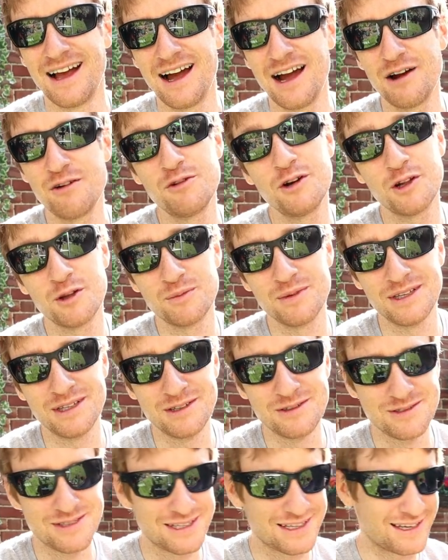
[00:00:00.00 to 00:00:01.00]
I will be
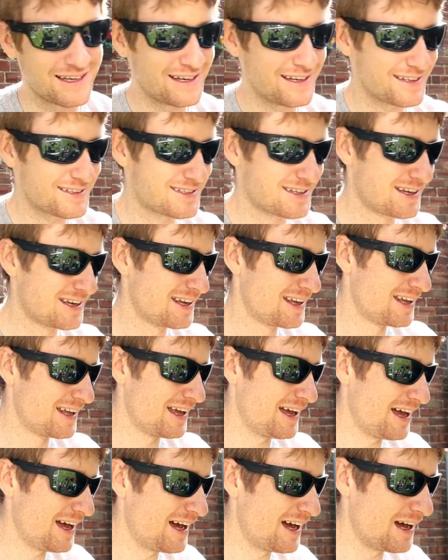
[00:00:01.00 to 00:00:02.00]
using it
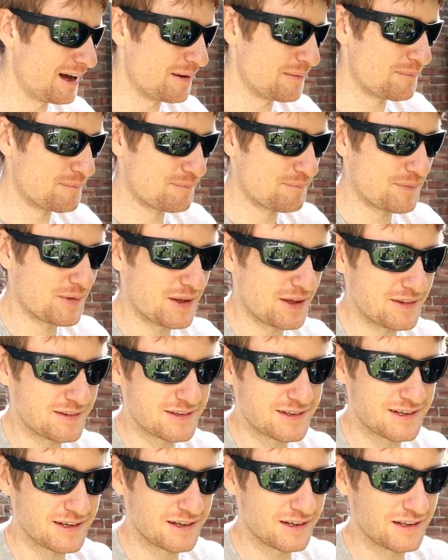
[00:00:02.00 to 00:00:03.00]

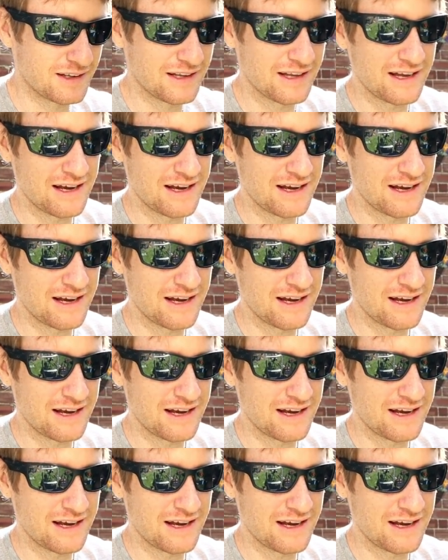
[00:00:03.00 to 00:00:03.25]
until